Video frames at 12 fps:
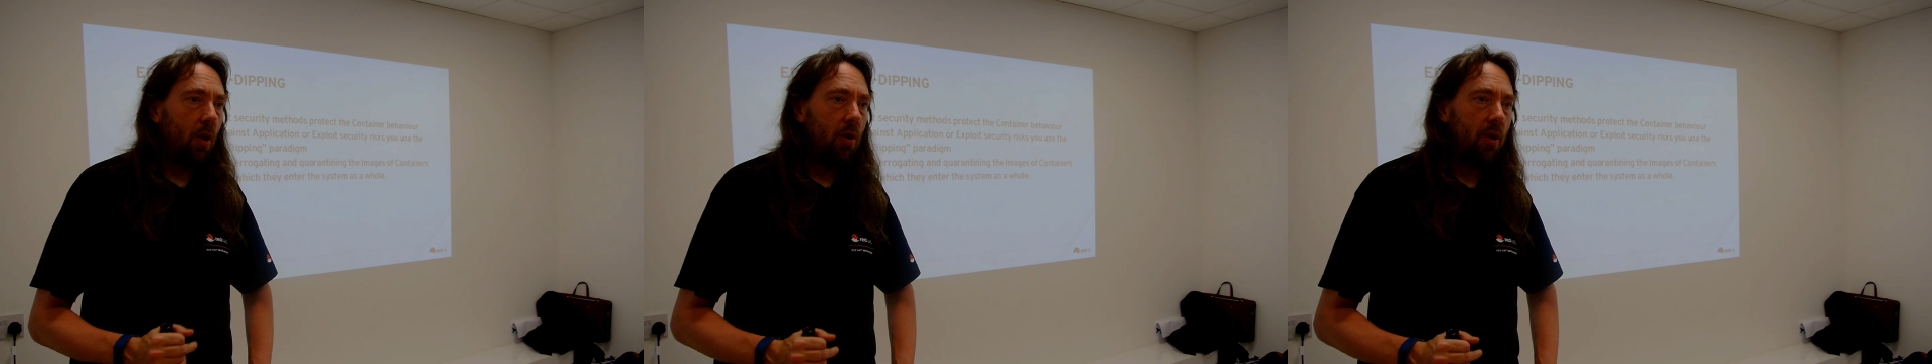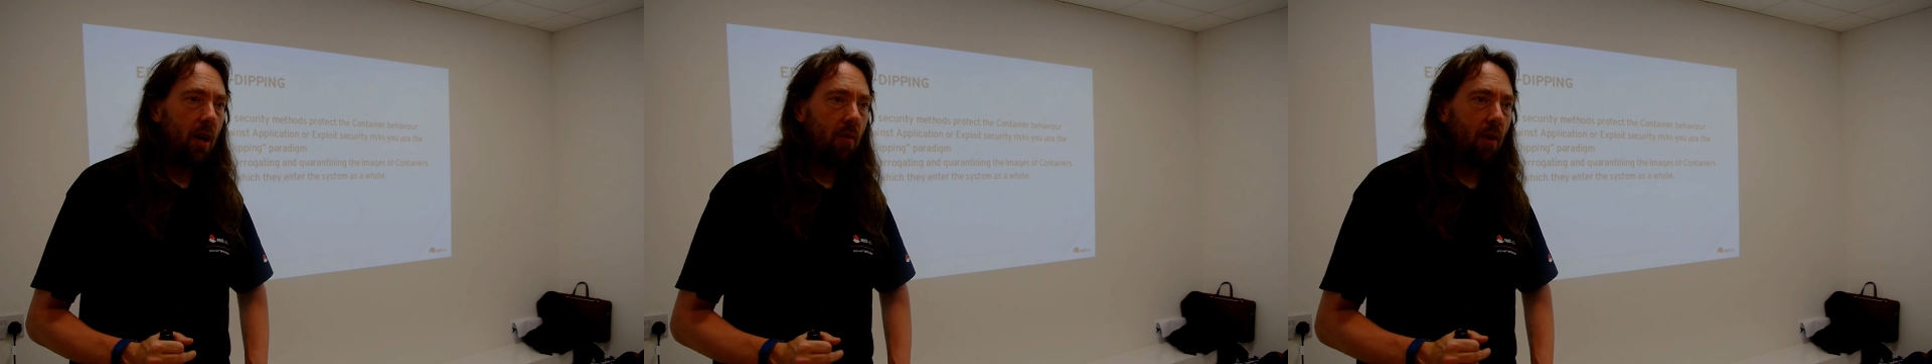
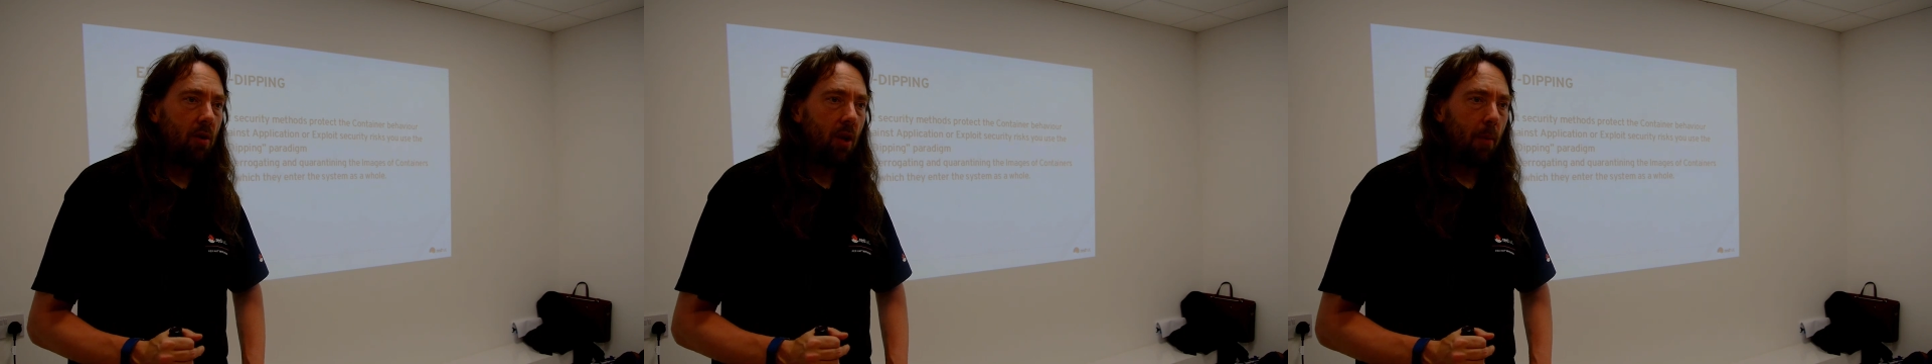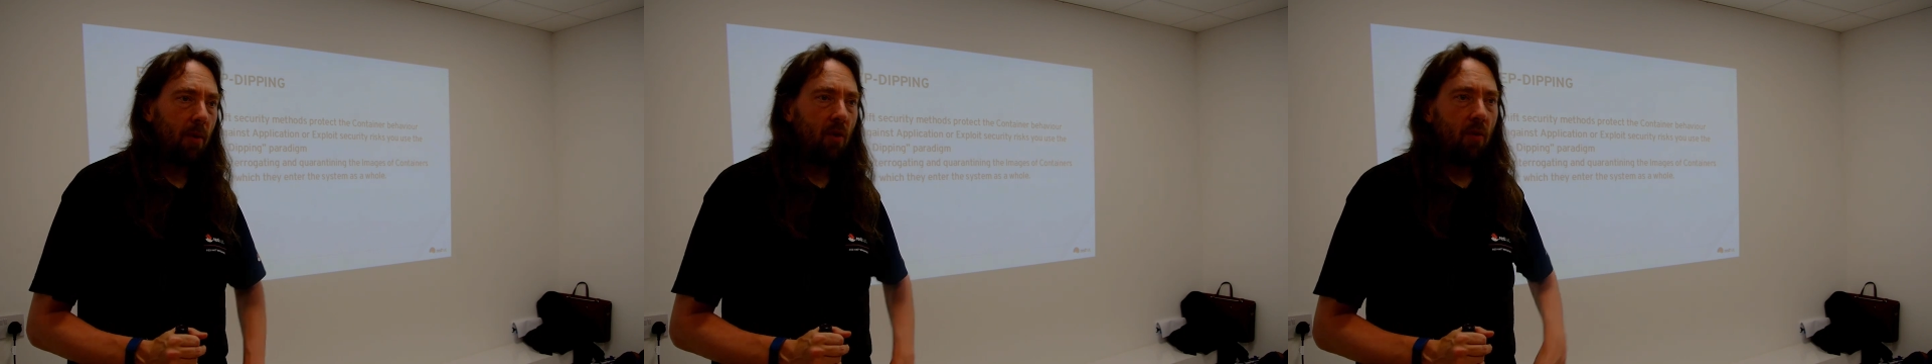container
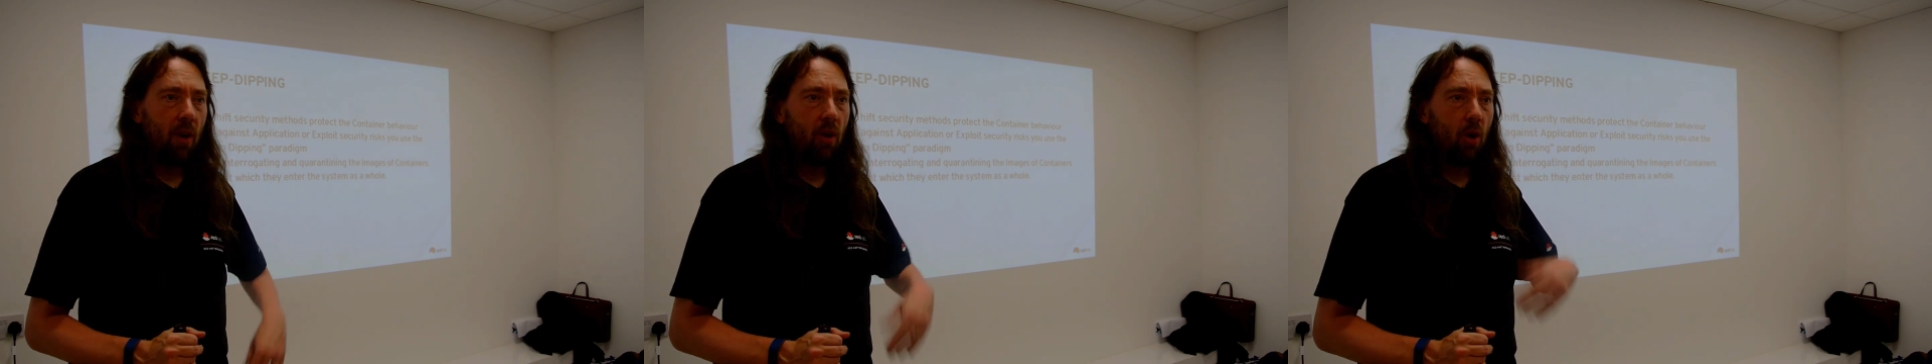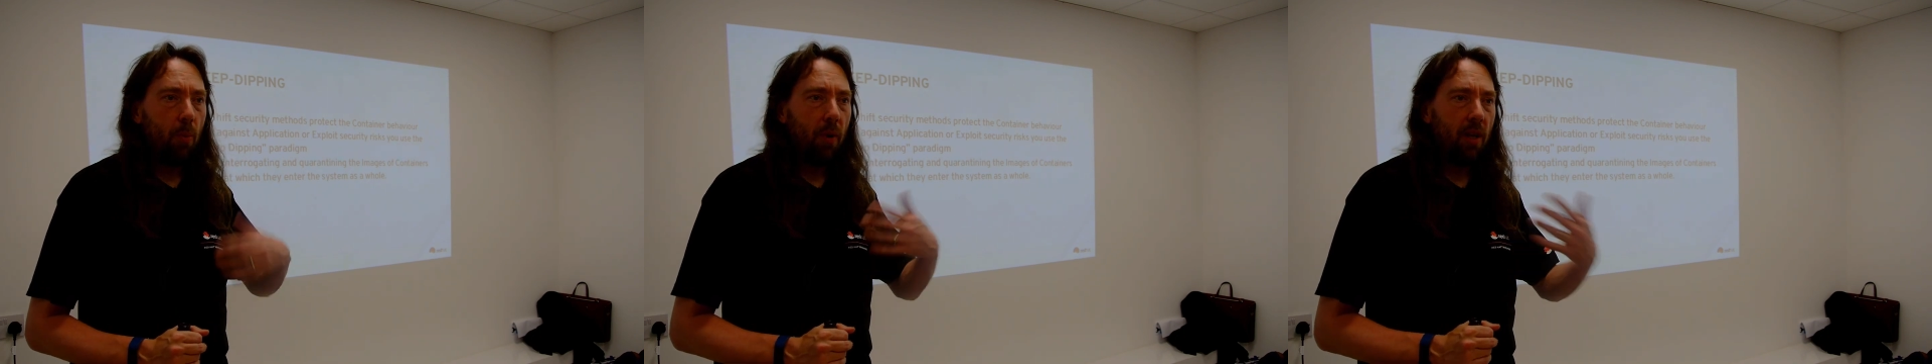runtime, if you're running
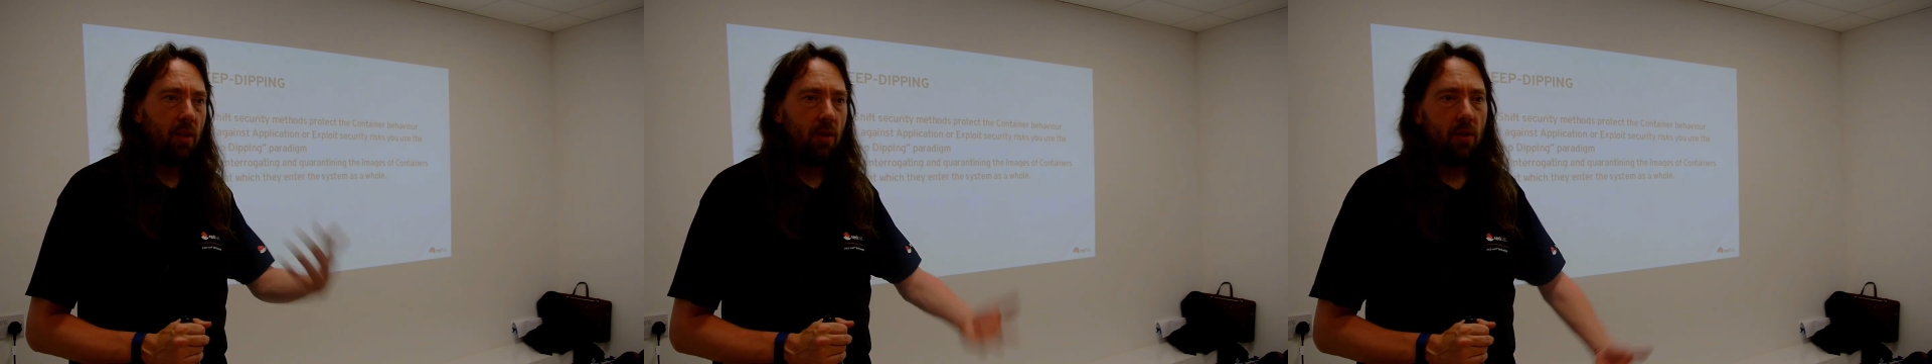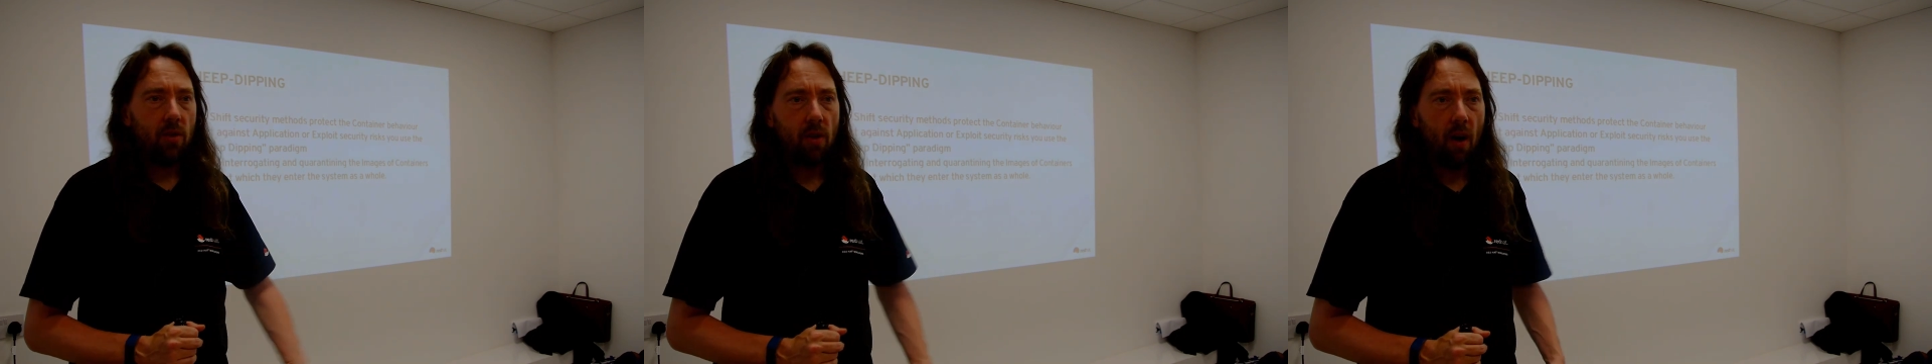Kubernetes
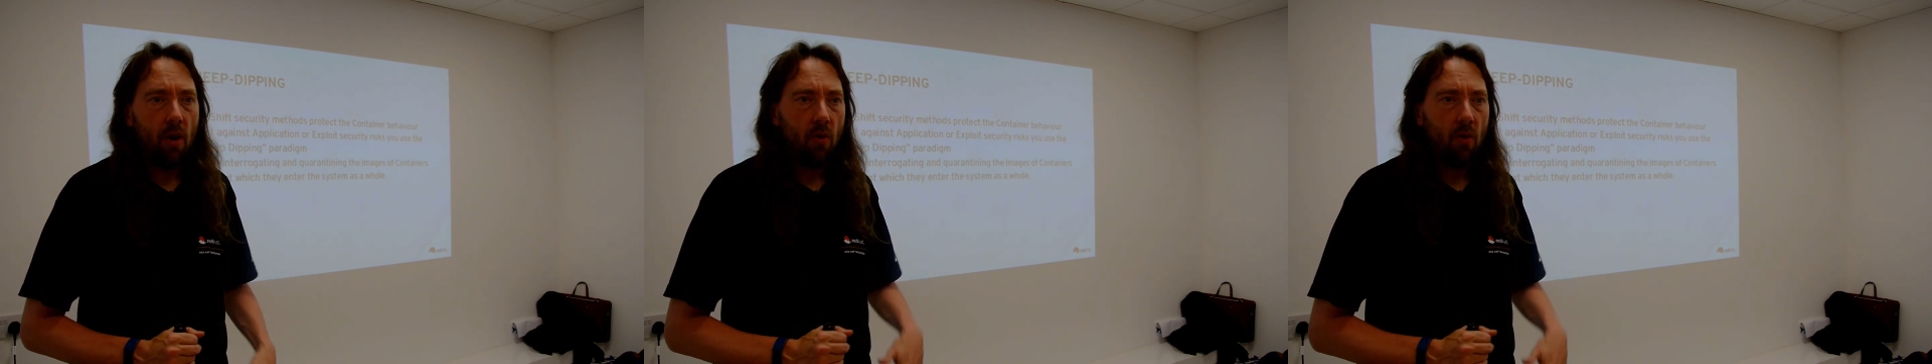inside,